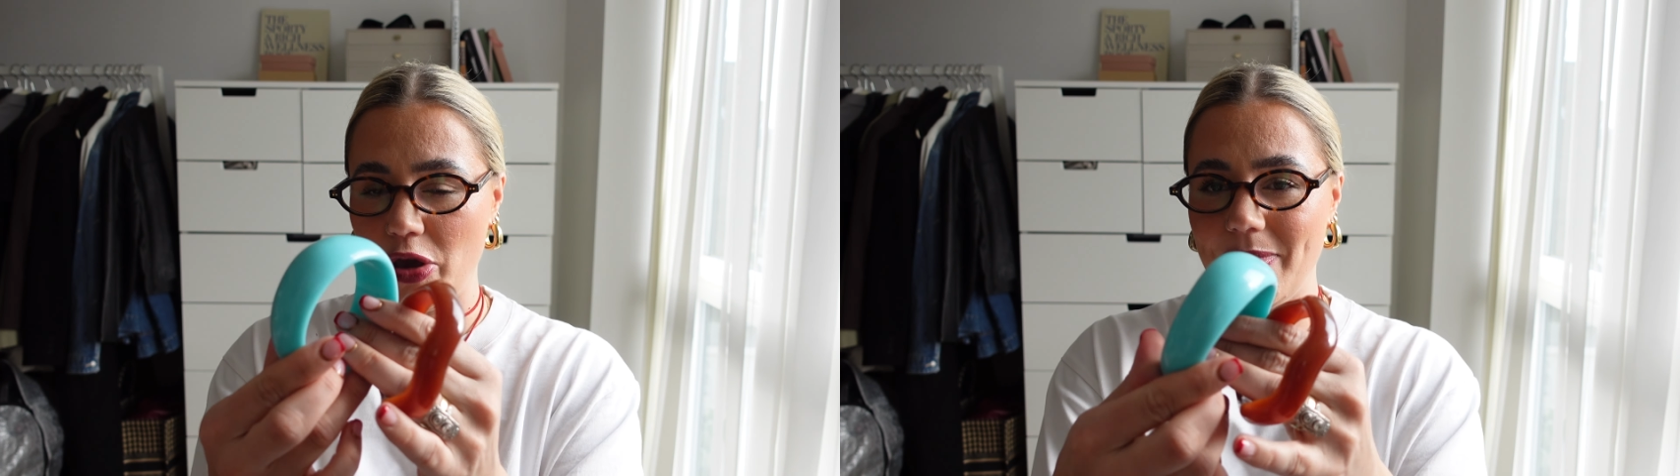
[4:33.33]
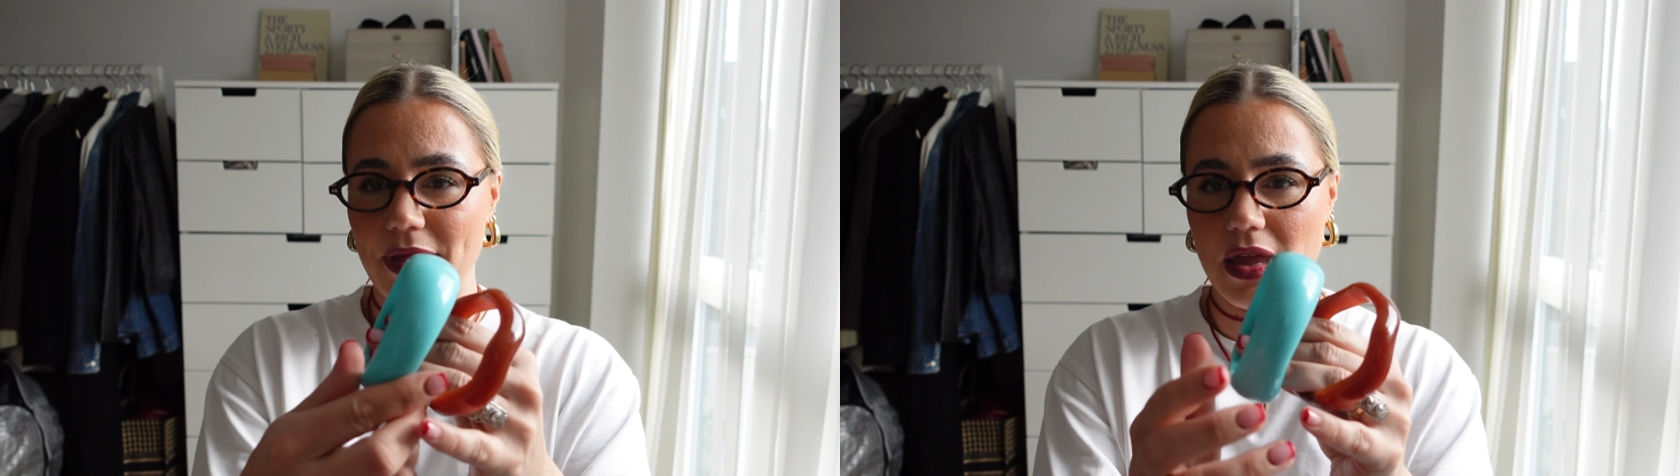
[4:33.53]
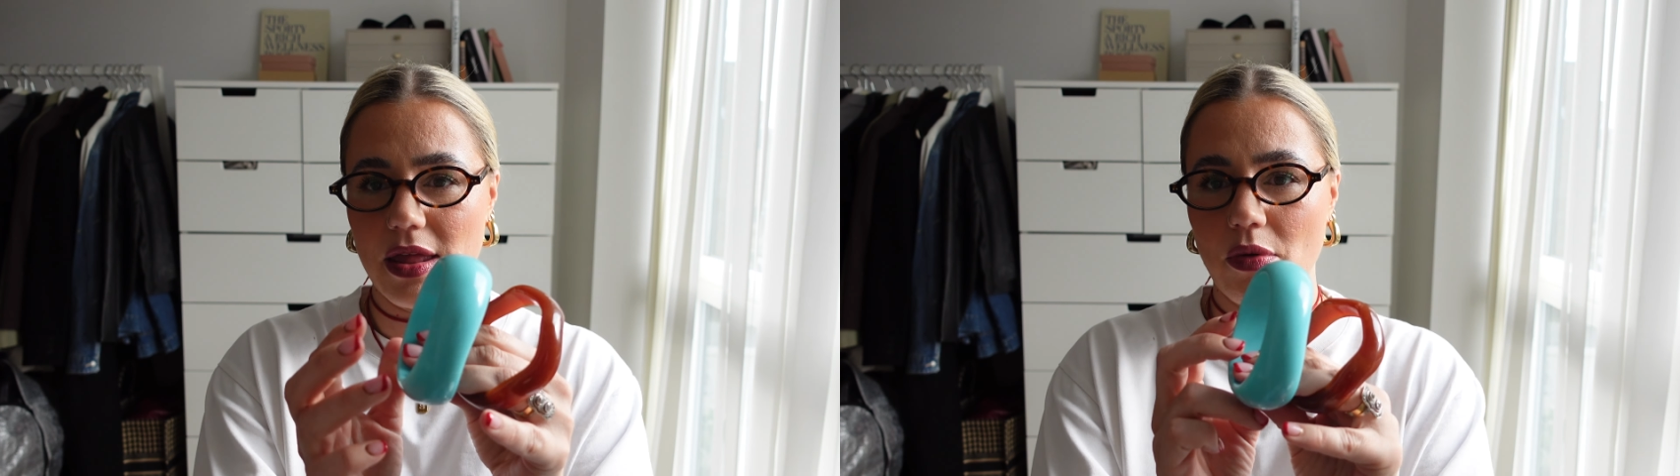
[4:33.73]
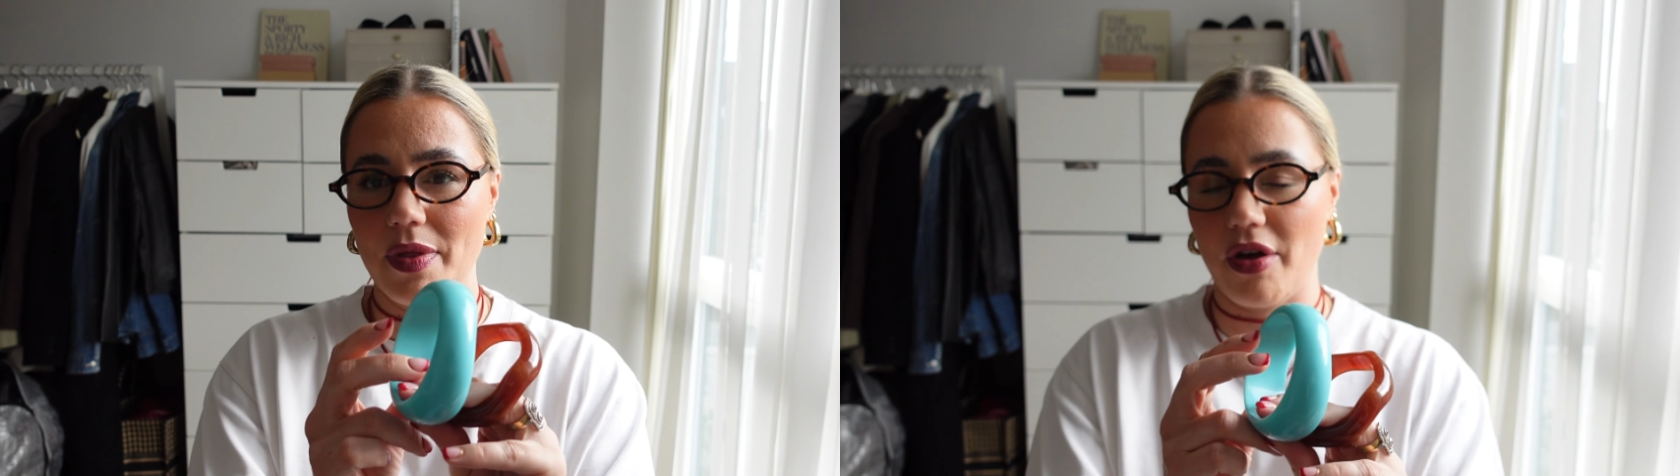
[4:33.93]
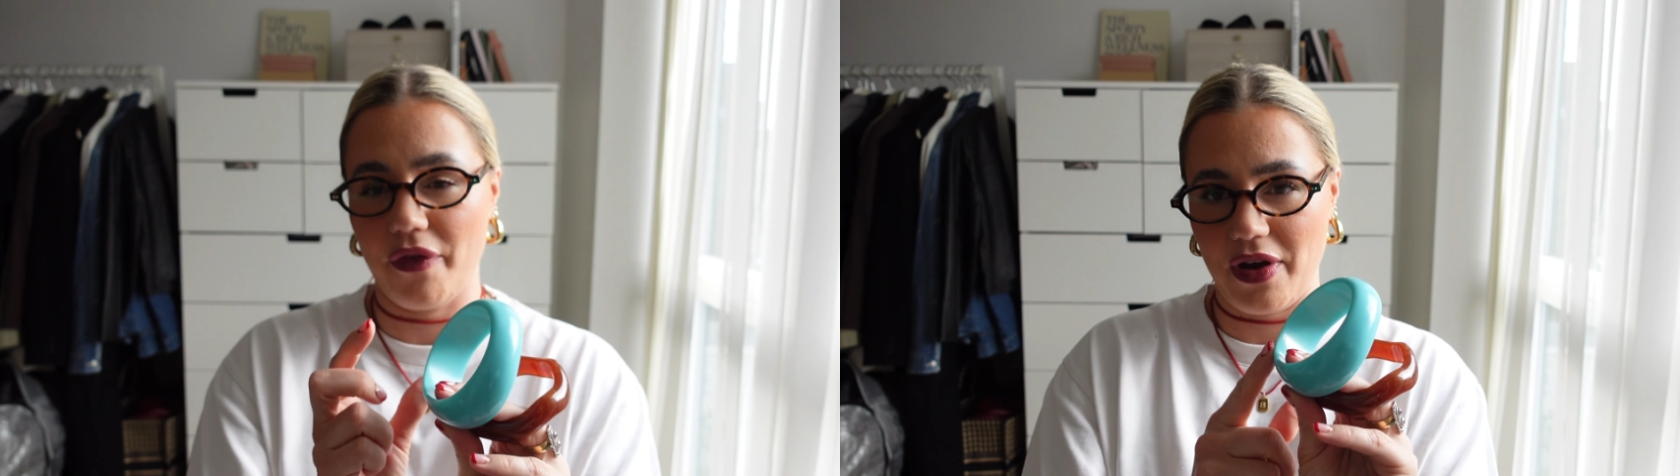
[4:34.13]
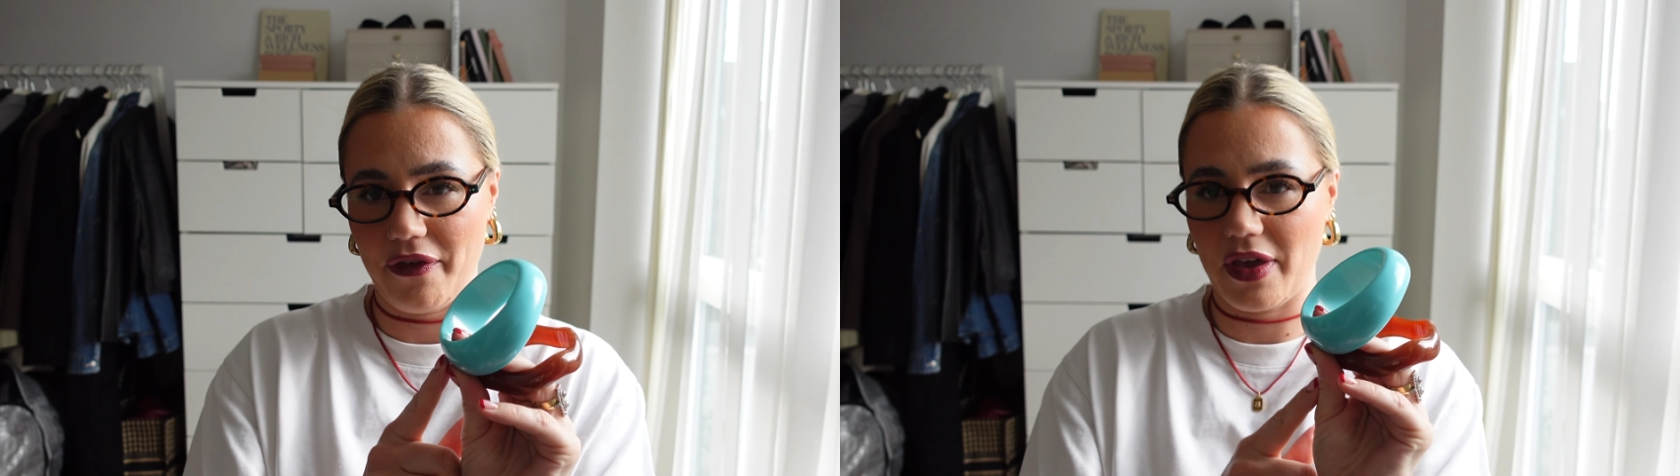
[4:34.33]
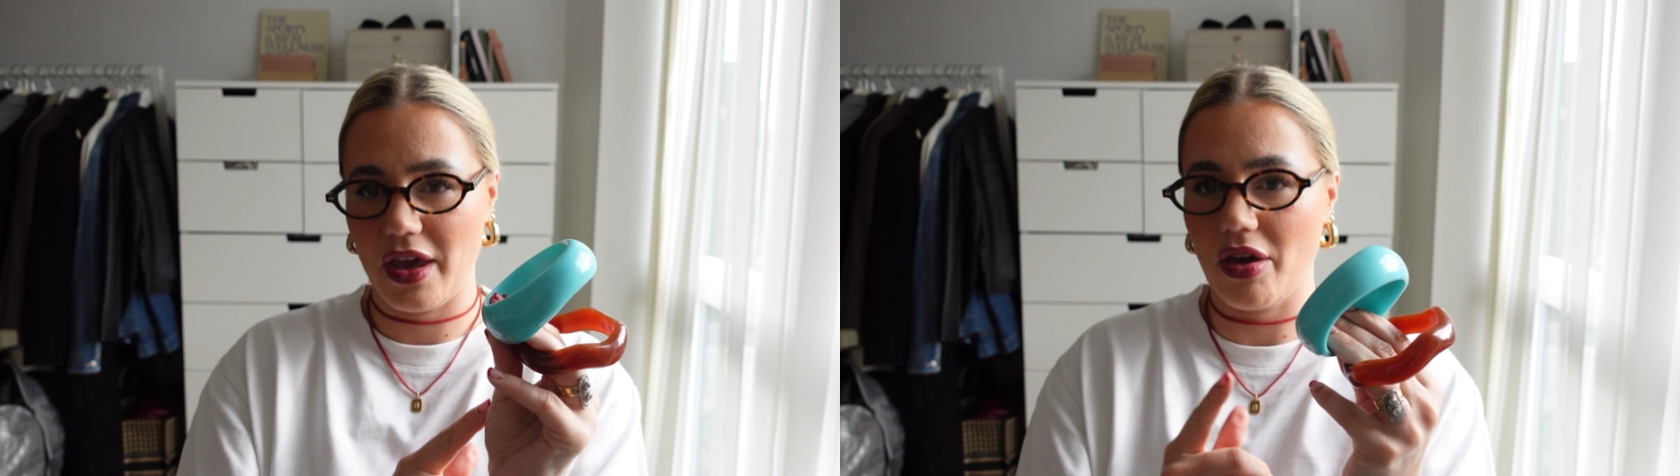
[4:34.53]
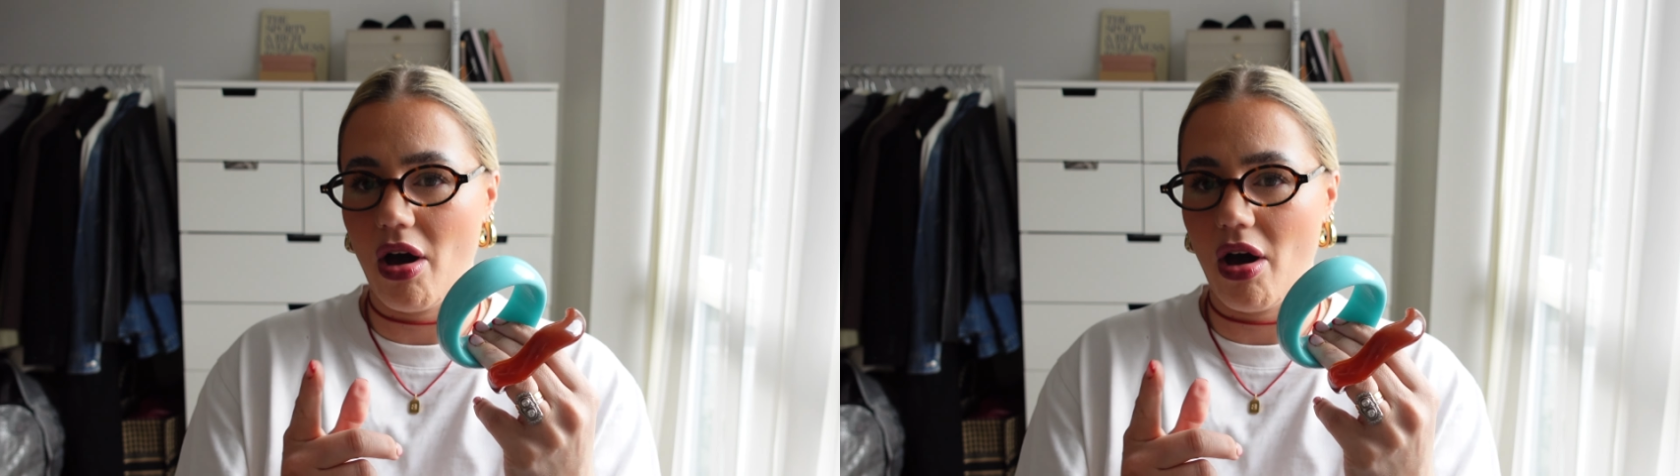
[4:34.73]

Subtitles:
but these ones are thrifted.